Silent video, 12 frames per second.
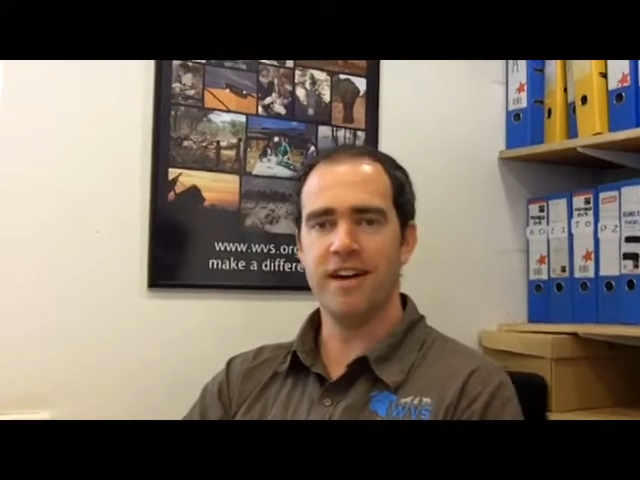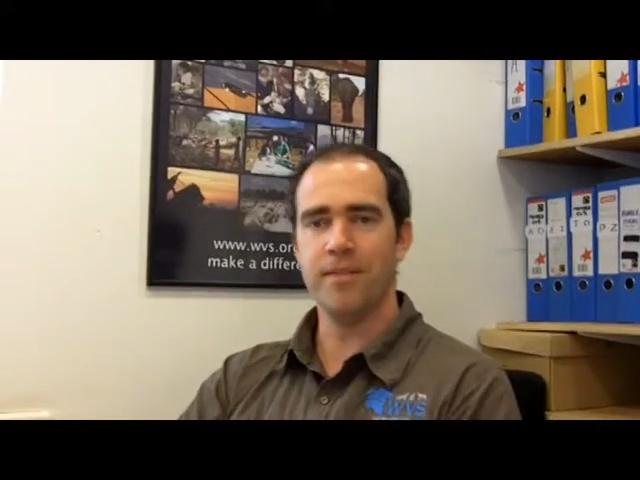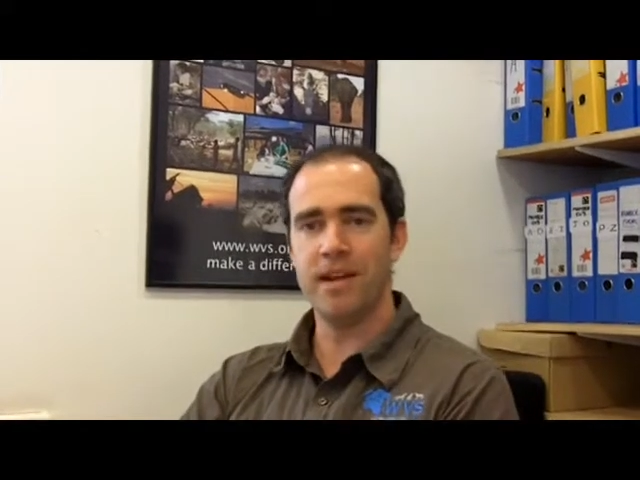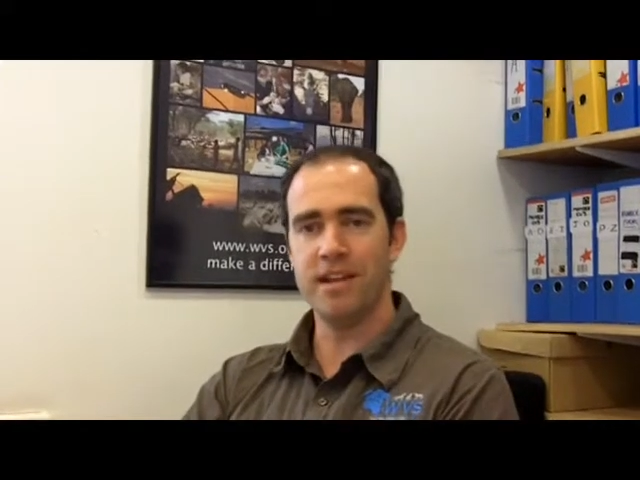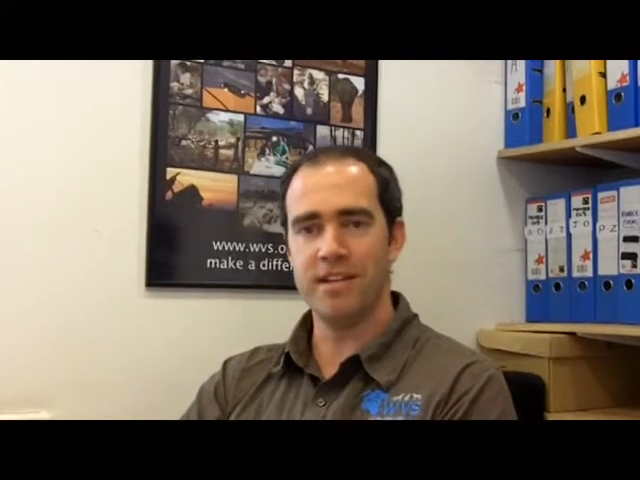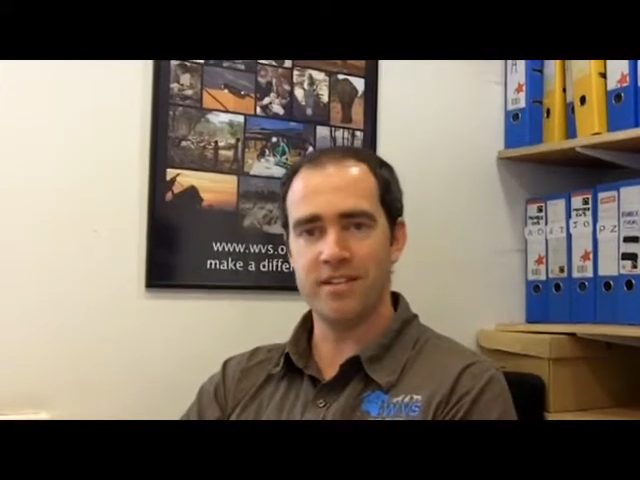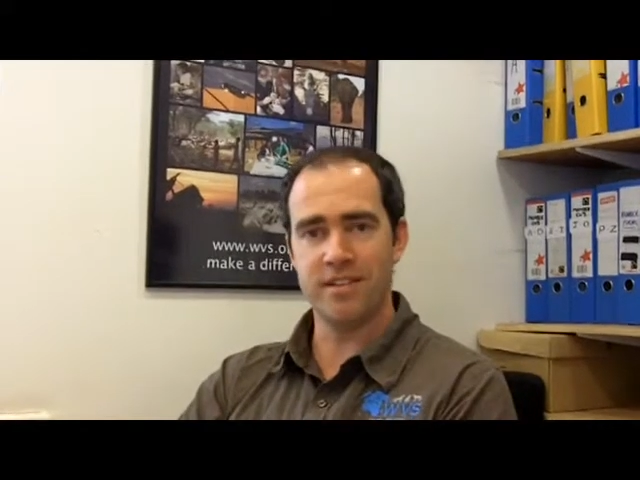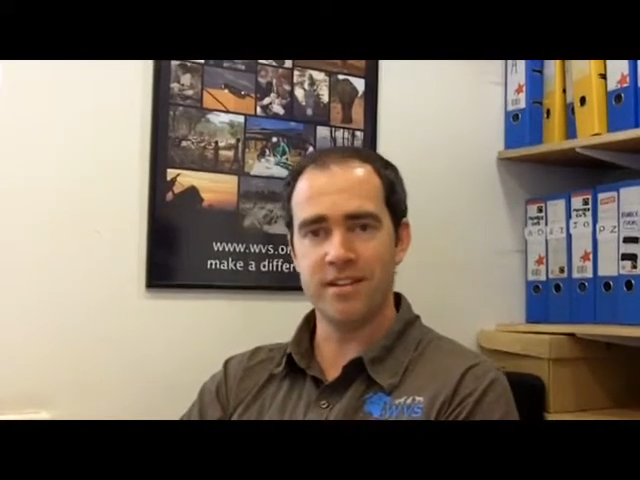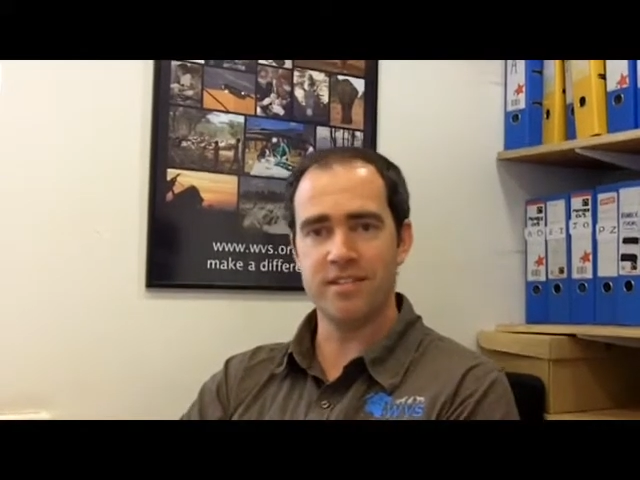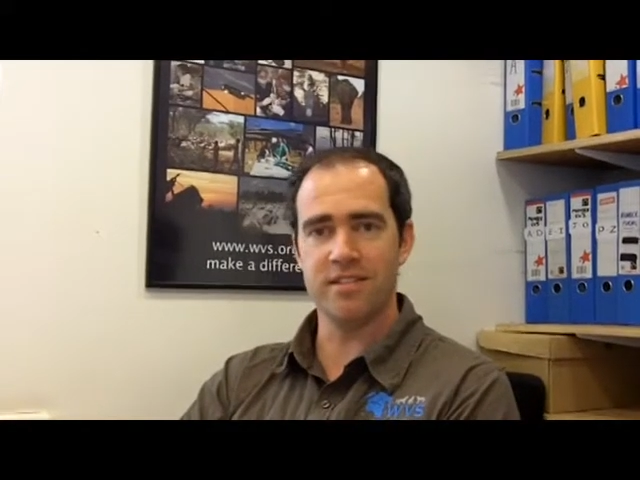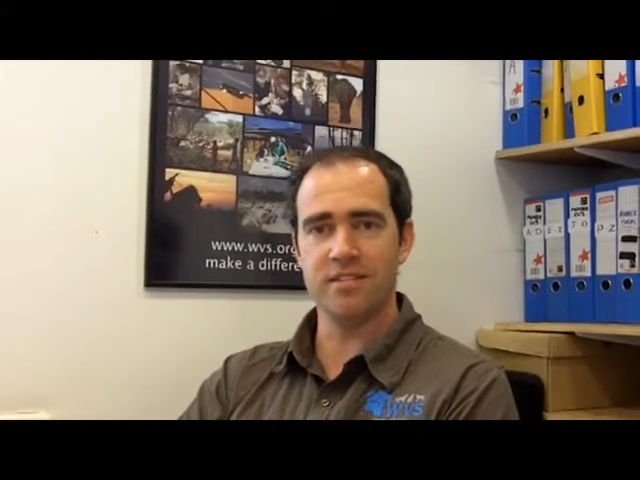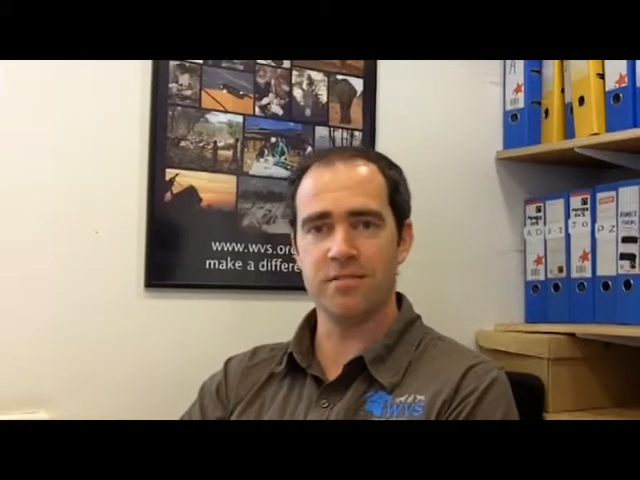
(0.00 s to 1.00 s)
any
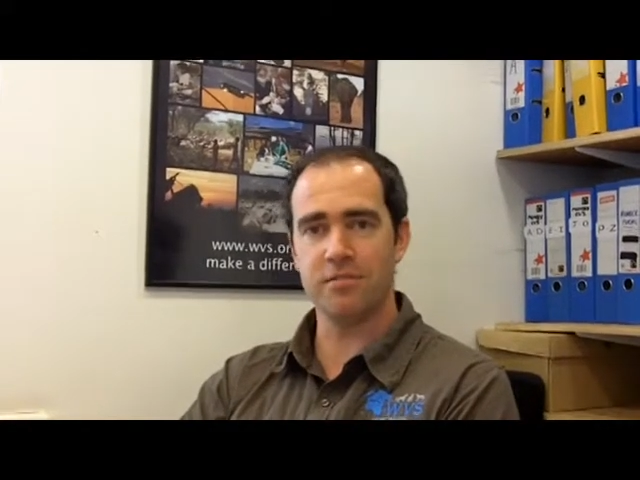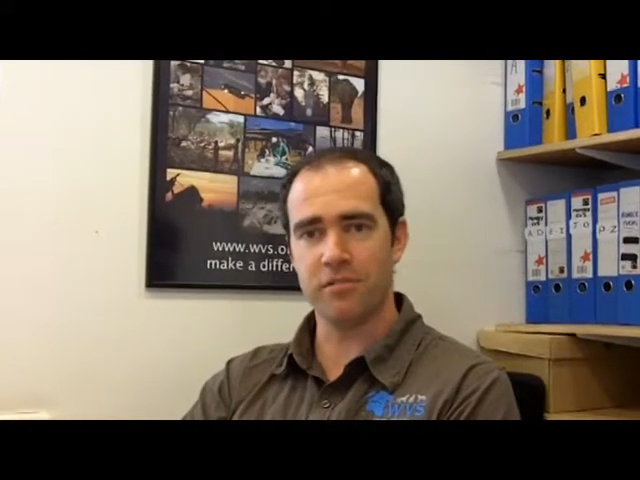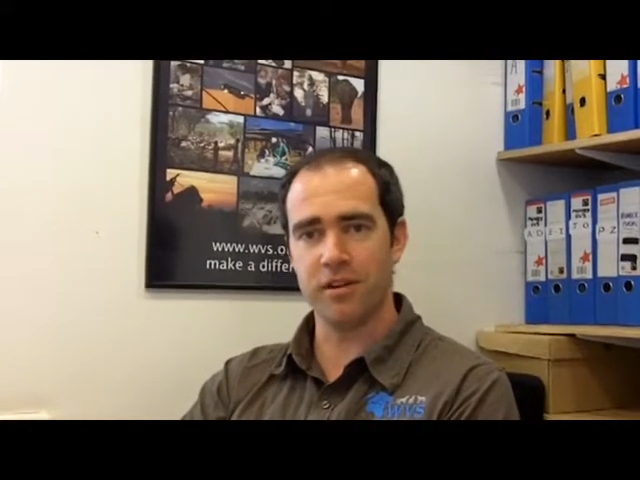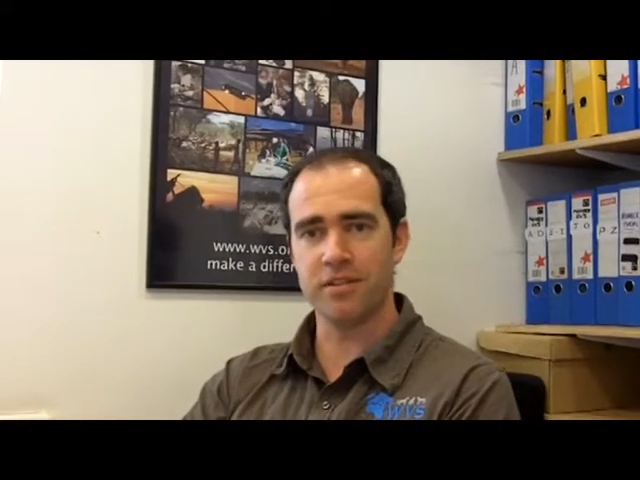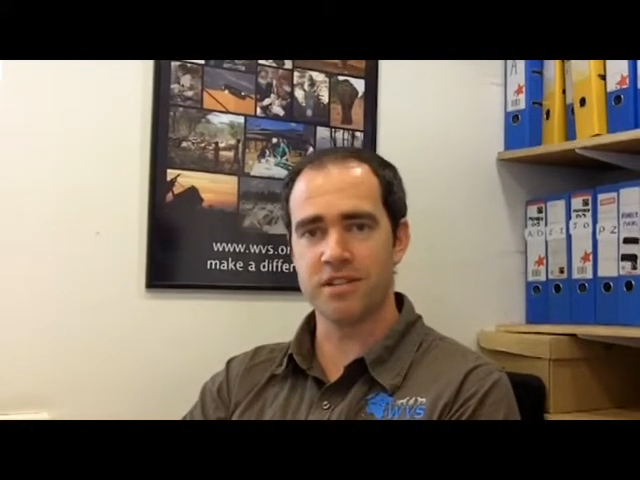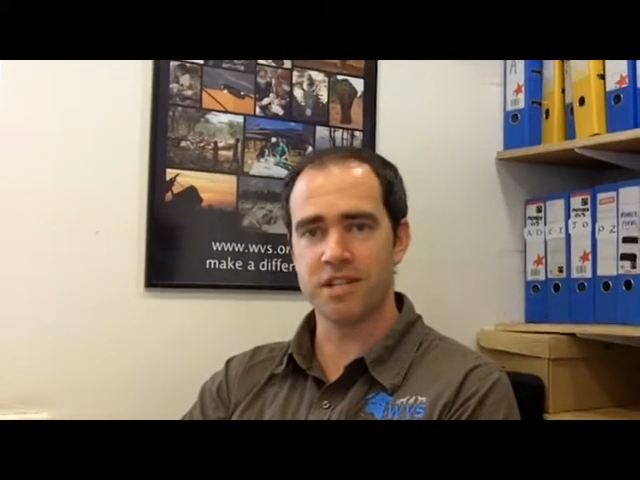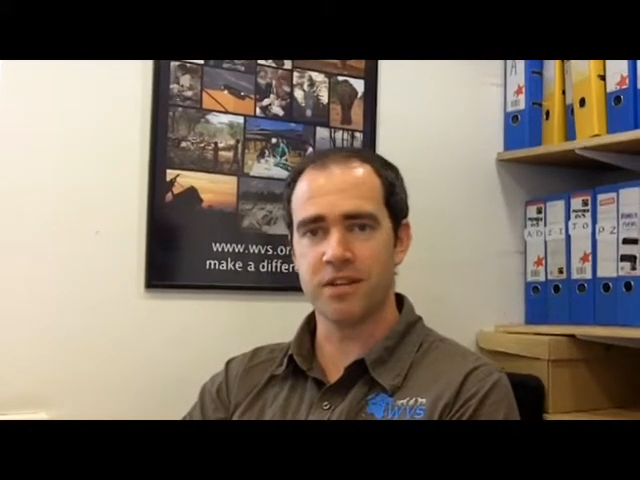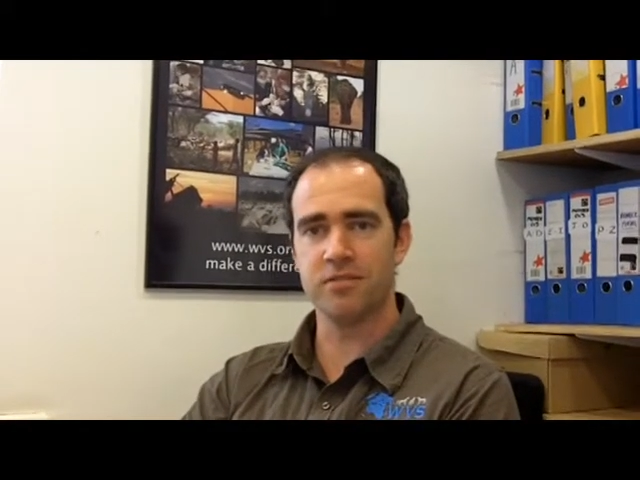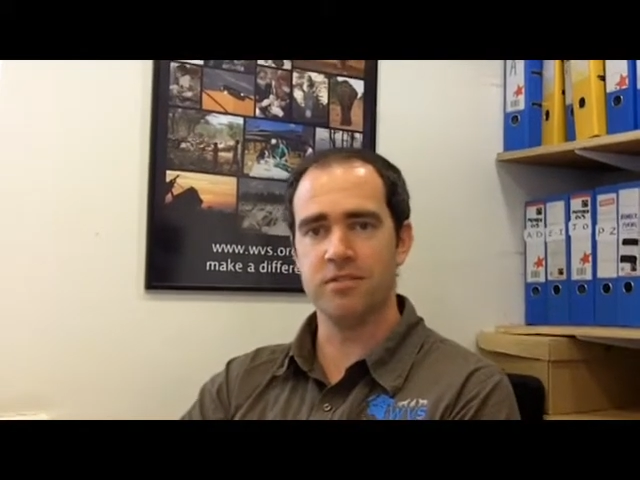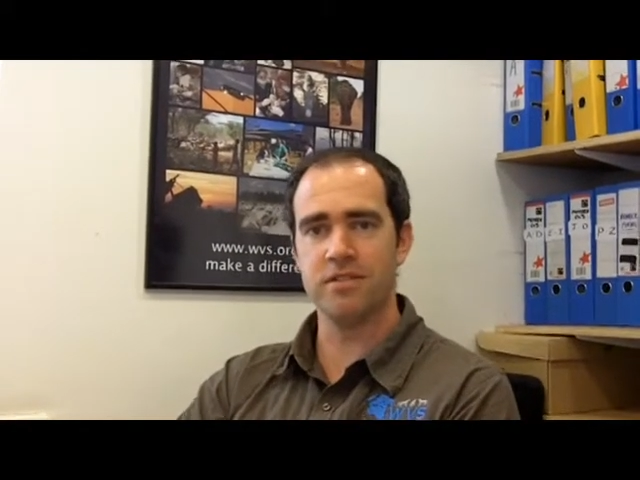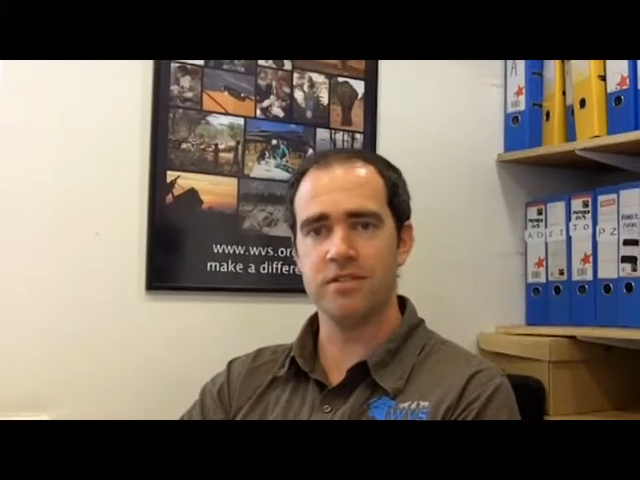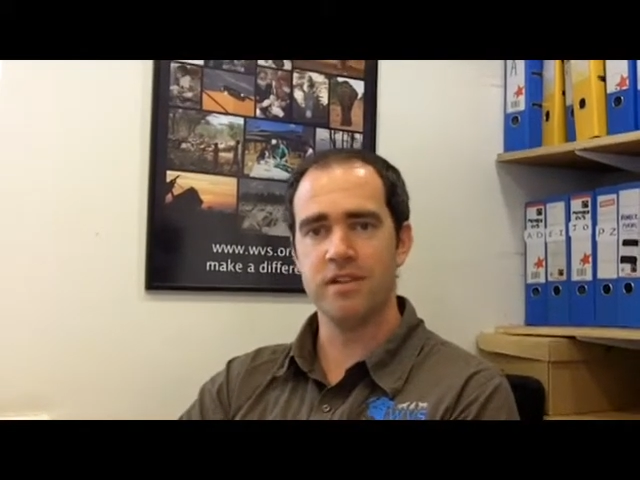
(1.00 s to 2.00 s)
diseases throughout the
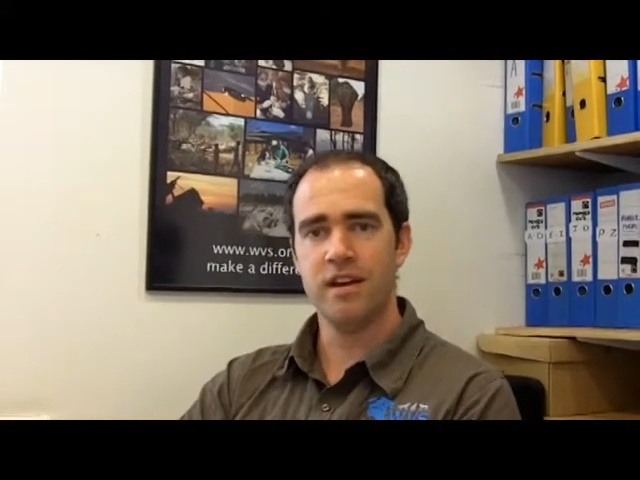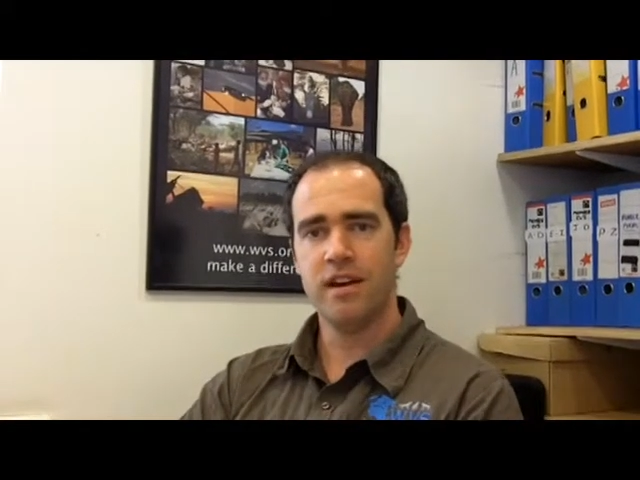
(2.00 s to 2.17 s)
shelters.